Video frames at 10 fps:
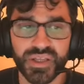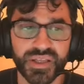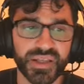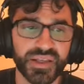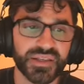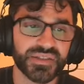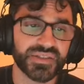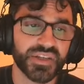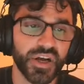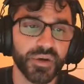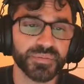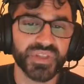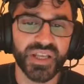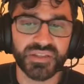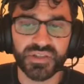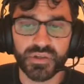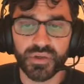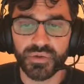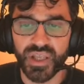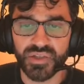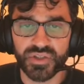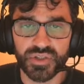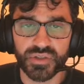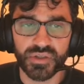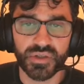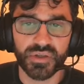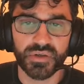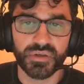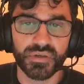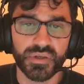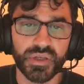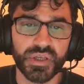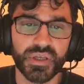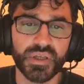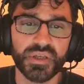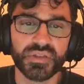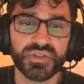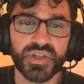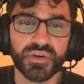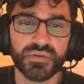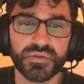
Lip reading: is update the location here. So